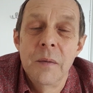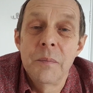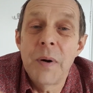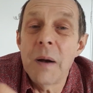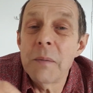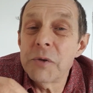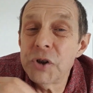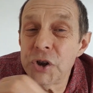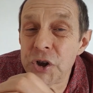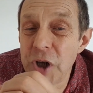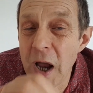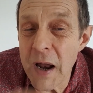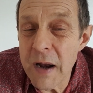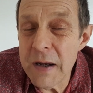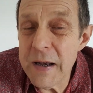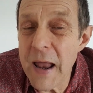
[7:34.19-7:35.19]
perhaps
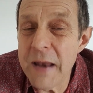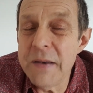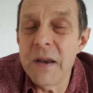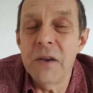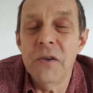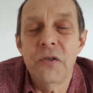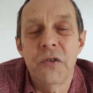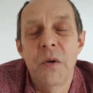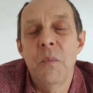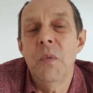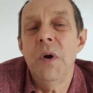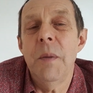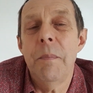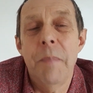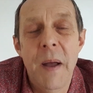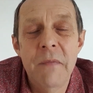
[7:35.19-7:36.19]
lending
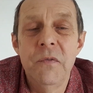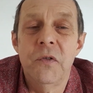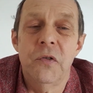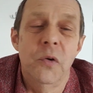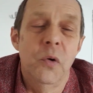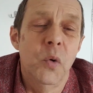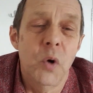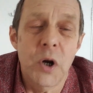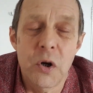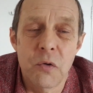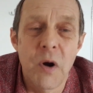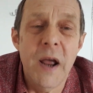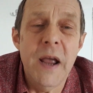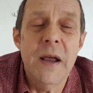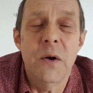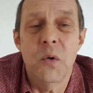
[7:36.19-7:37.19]
someone a pencil or a
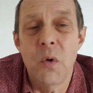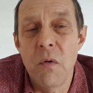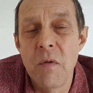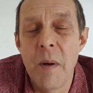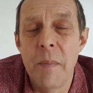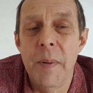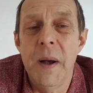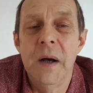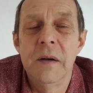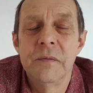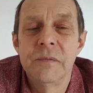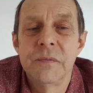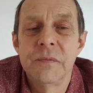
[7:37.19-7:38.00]
crayon or a rubber,